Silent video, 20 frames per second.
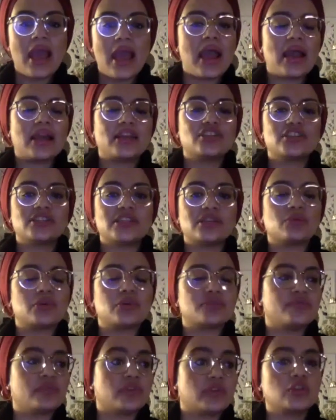And she said it
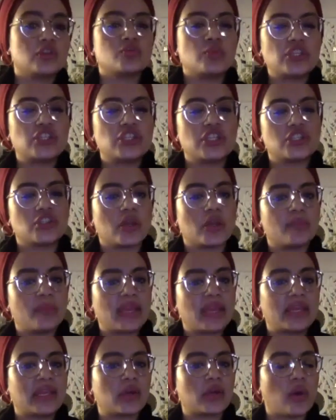was because when she started
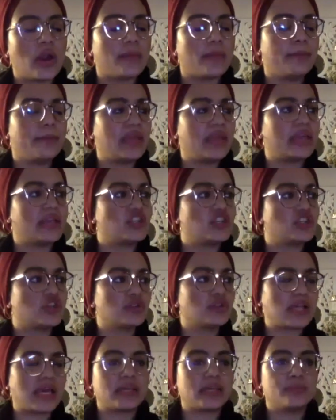making it quite big, she
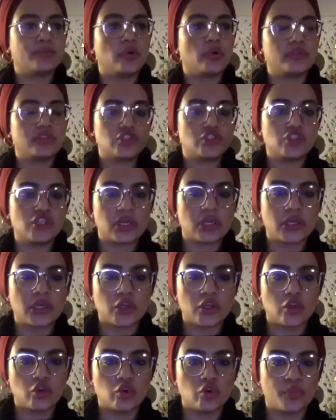was, I bought this chicken
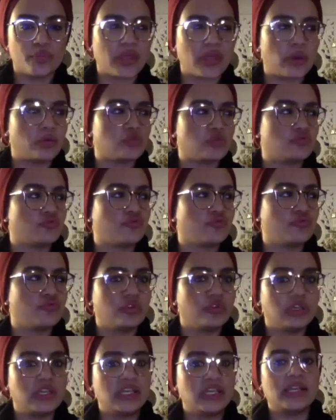coop that was
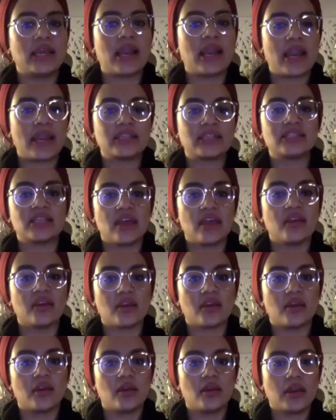really high tech,
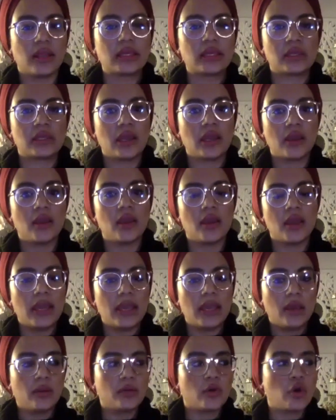like
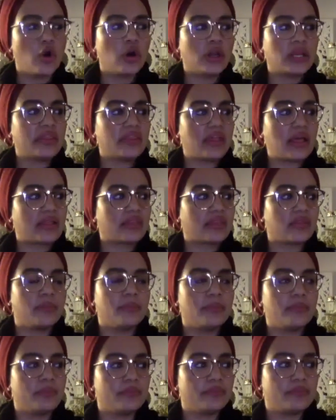call it that
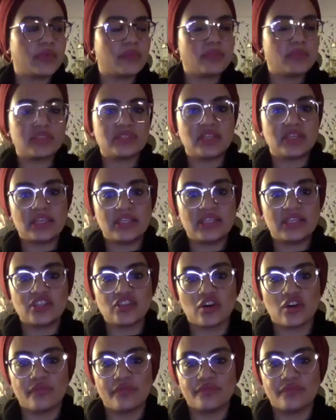the Mercedes
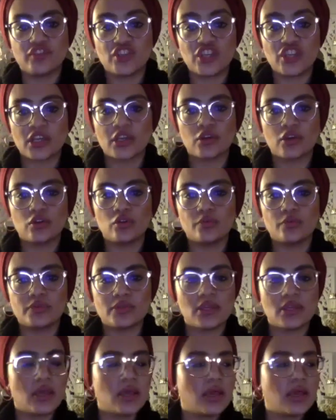of chicken coops.